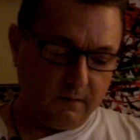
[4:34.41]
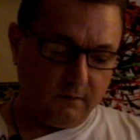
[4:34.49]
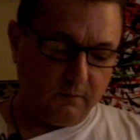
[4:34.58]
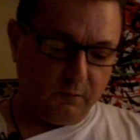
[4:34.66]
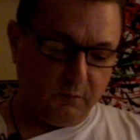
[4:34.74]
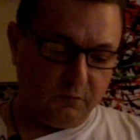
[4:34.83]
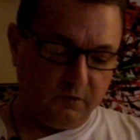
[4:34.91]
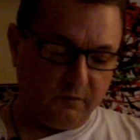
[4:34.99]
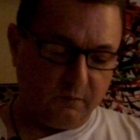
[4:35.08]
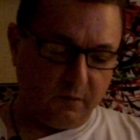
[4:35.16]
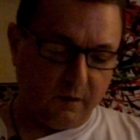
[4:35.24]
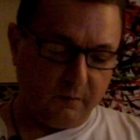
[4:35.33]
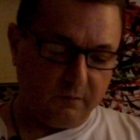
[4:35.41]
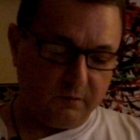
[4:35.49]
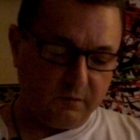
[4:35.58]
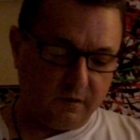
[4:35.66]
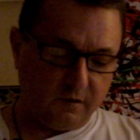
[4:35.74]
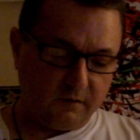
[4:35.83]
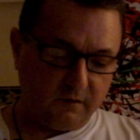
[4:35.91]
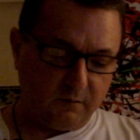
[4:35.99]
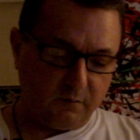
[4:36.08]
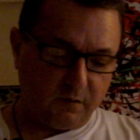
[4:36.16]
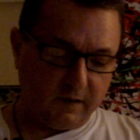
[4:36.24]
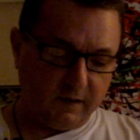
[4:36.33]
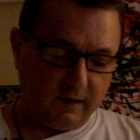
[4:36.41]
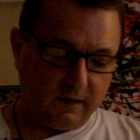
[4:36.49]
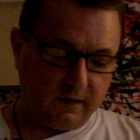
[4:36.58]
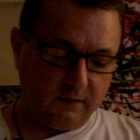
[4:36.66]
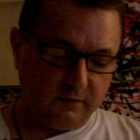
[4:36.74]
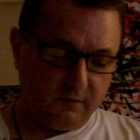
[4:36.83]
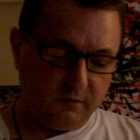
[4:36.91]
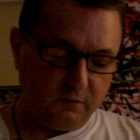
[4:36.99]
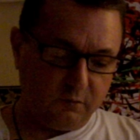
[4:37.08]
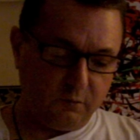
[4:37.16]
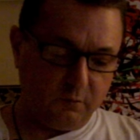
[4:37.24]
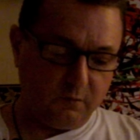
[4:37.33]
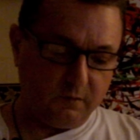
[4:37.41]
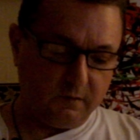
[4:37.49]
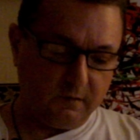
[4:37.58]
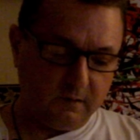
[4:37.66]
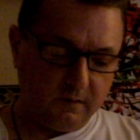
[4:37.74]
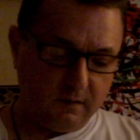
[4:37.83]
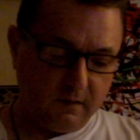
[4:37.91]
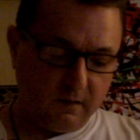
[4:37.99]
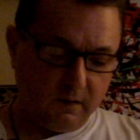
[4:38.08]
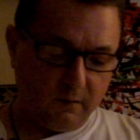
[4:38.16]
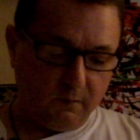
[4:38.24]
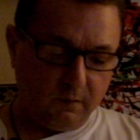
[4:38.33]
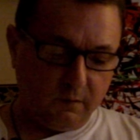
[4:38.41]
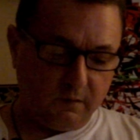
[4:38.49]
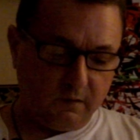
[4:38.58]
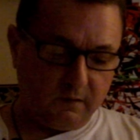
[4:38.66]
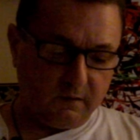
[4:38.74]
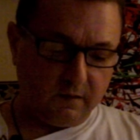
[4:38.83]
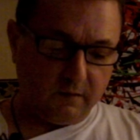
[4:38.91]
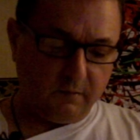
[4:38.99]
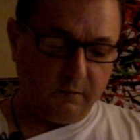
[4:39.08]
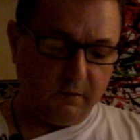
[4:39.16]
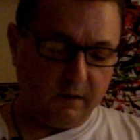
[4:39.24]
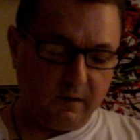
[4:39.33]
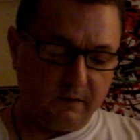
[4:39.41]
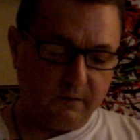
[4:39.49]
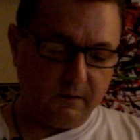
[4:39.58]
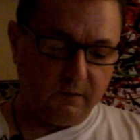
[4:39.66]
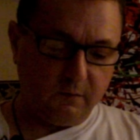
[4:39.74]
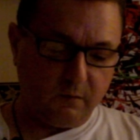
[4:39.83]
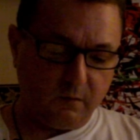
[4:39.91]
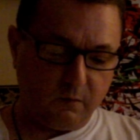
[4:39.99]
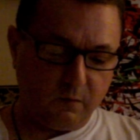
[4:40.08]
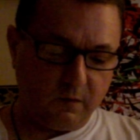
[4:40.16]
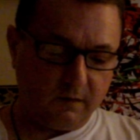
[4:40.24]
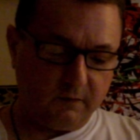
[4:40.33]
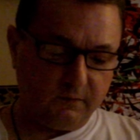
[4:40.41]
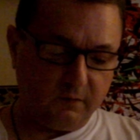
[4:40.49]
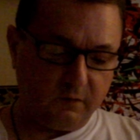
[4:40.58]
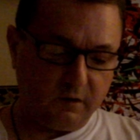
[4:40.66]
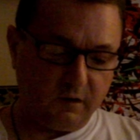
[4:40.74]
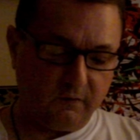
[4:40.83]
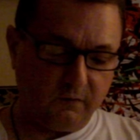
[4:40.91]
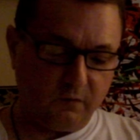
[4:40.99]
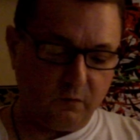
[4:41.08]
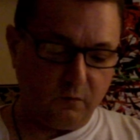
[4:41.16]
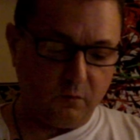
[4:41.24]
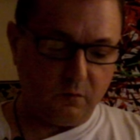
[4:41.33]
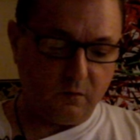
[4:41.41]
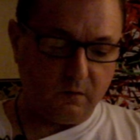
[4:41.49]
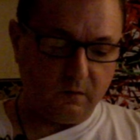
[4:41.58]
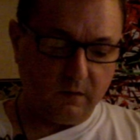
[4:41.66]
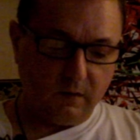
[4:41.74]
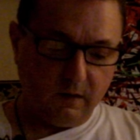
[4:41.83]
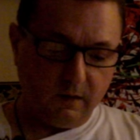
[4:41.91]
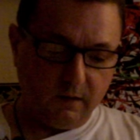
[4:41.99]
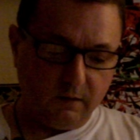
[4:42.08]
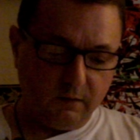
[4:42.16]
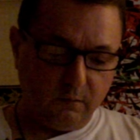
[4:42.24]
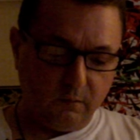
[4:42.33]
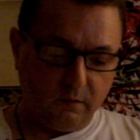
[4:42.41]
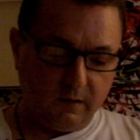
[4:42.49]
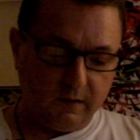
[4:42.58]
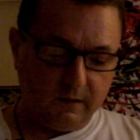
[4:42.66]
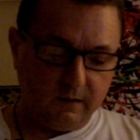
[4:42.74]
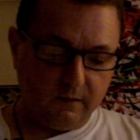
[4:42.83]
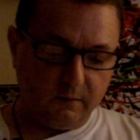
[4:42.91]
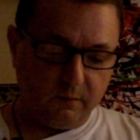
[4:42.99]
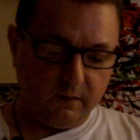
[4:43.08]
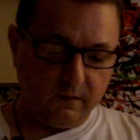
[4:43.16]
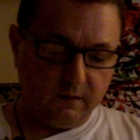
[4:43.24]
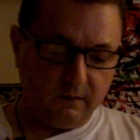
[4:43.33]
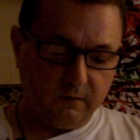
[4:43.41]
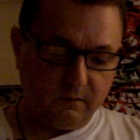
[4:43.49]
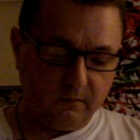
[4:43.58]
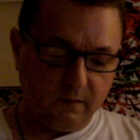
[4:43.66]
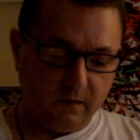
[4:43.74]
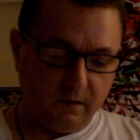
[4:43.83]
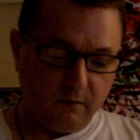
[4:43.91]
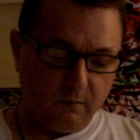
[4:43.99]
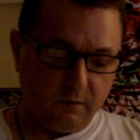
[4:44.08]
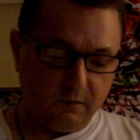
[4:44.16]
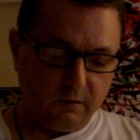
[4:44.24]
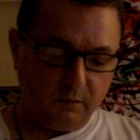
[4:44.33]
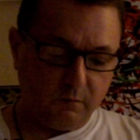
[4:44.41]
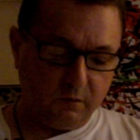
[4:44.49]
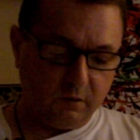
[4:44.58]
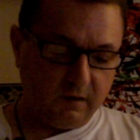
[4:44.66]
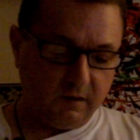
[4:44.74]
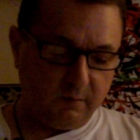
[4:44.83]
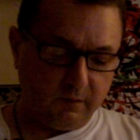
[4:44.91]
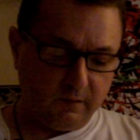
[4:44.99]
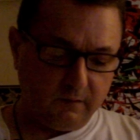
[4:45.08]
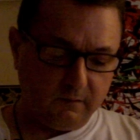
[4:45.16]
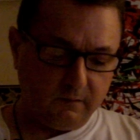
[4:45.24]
Roots of bone started breaking out of his suit. We could not tell you, Kerry, you are one of the Skipper Corps. You guided Louise while she was sleeping.